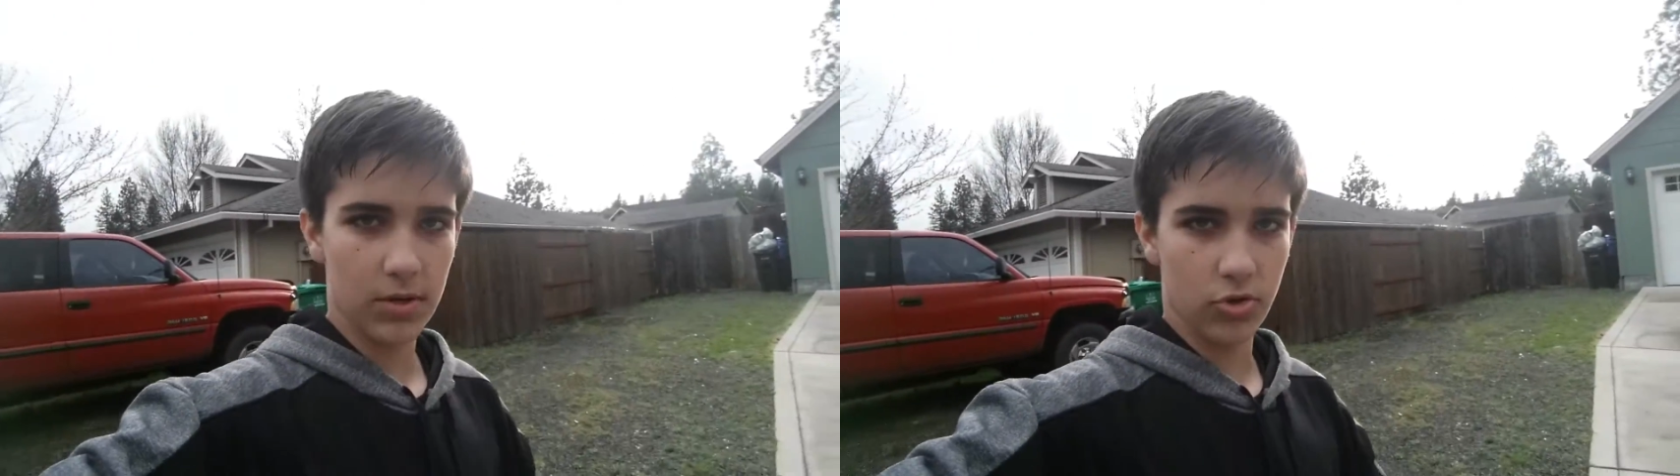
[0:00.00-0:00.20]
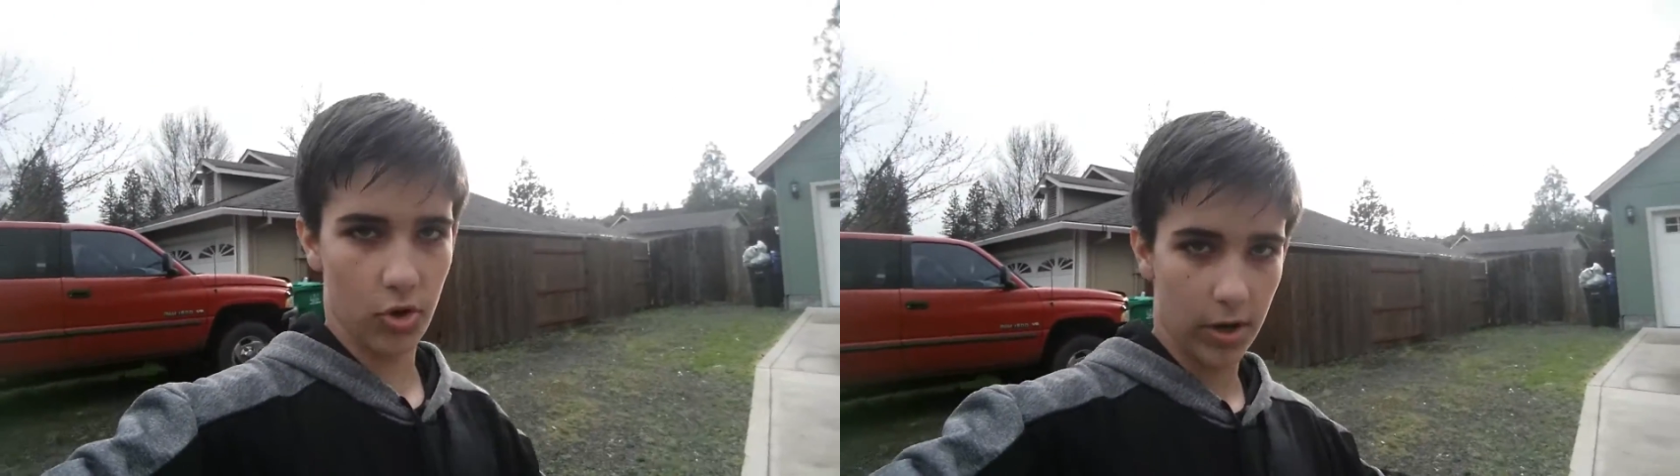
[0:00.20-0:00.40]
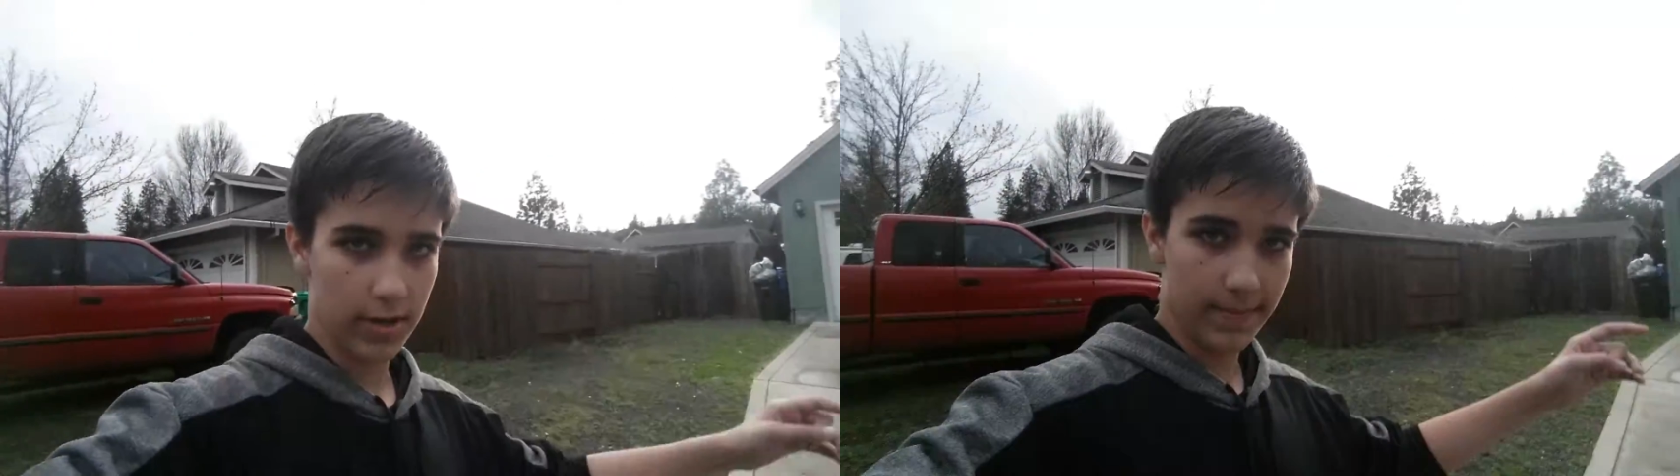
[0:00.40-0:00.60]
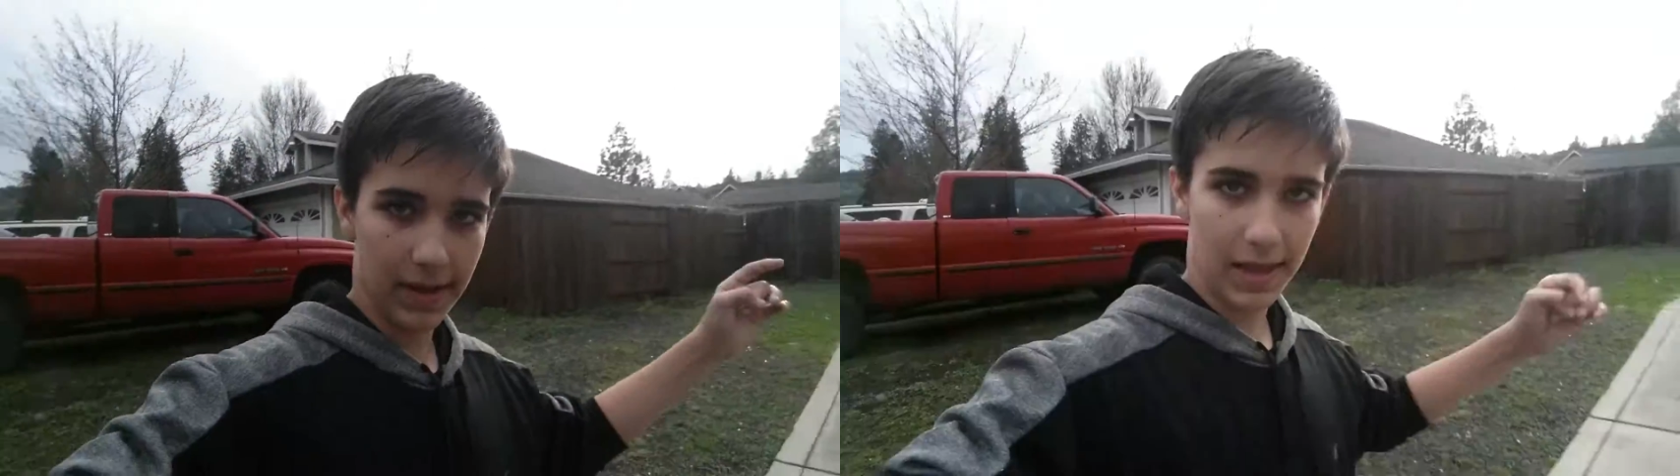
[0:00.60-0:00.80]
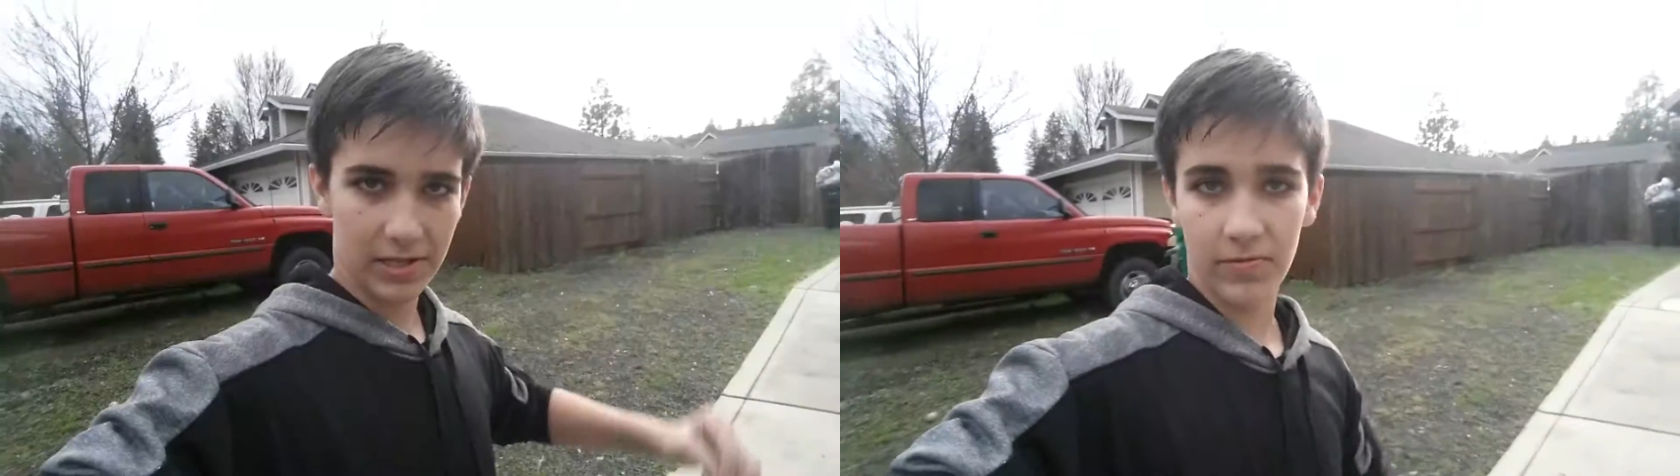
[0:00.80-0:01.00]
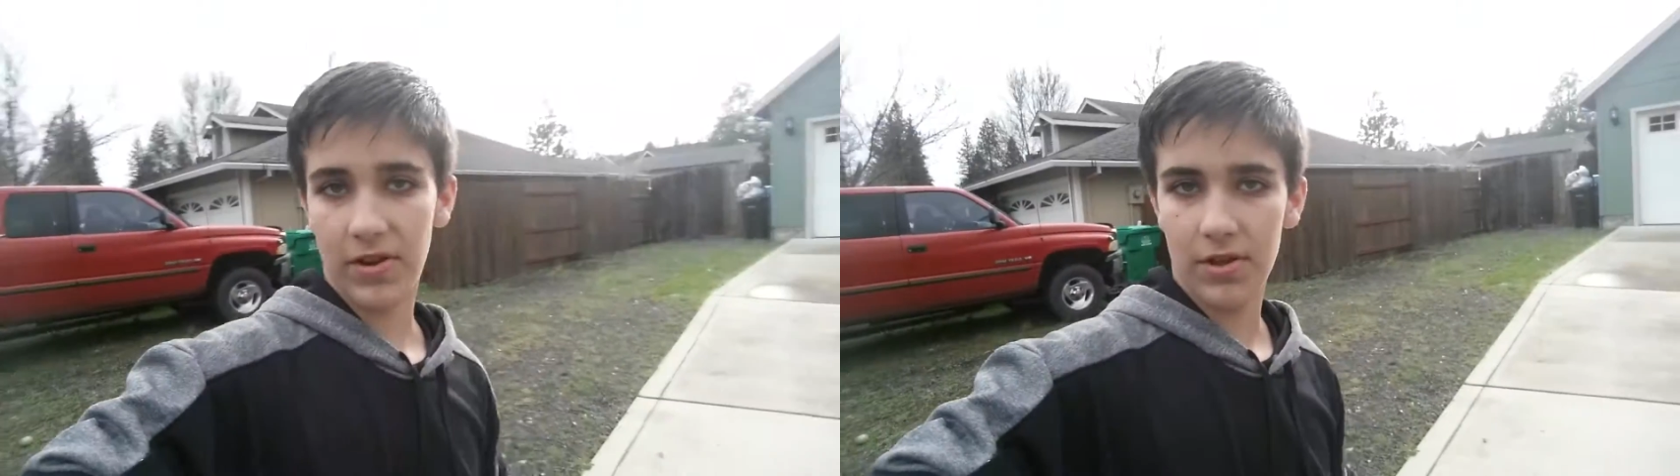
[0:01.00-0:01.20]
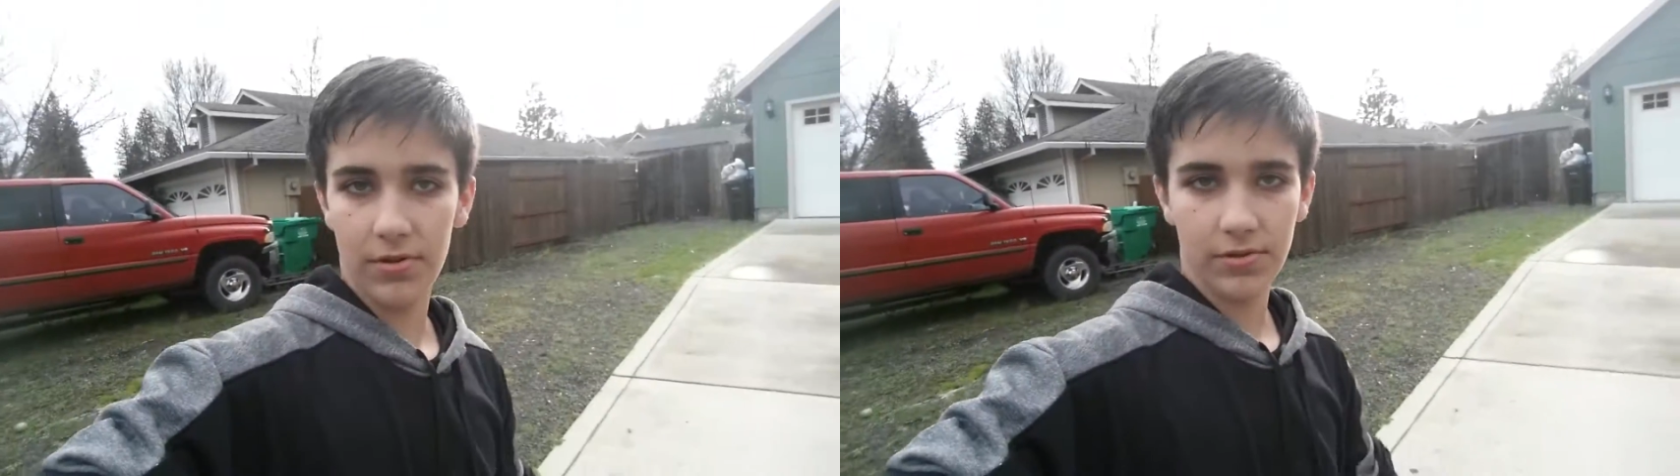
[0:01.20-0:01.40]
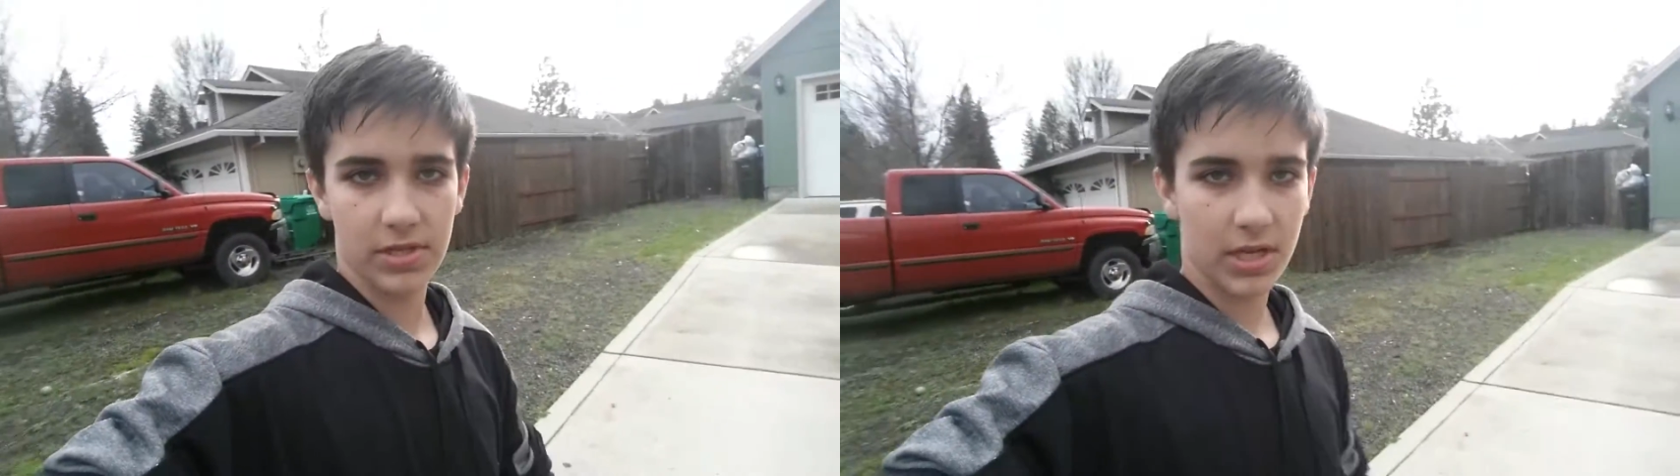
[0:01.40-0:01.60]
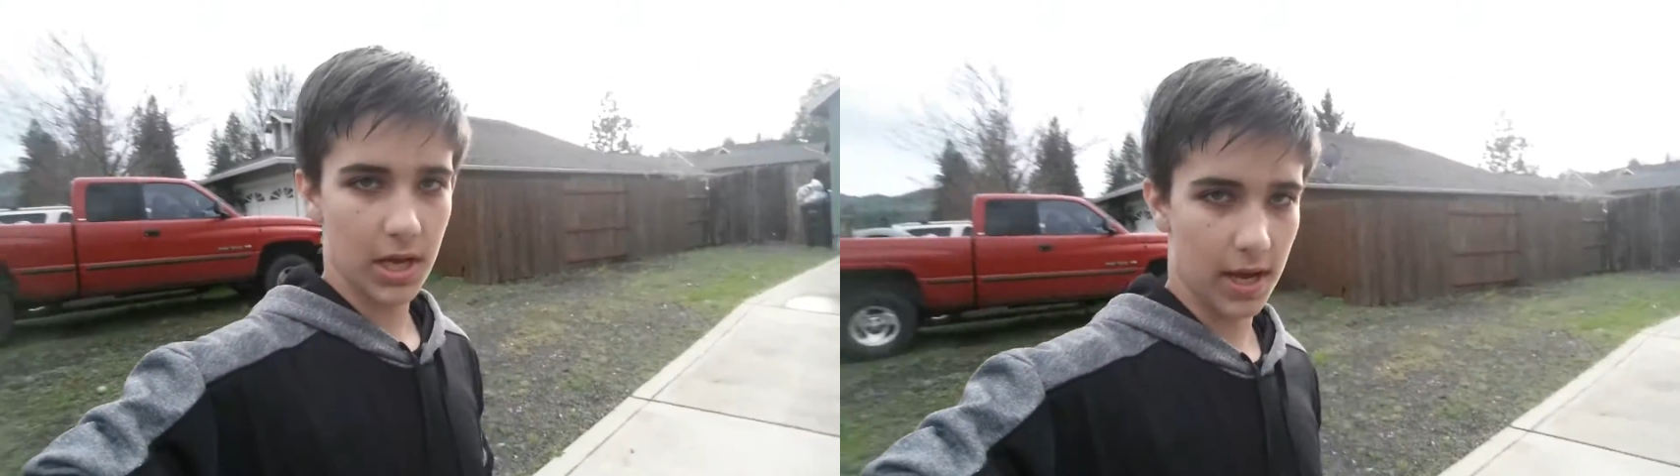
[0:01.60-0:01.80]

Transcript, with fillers: enjoy my last videos,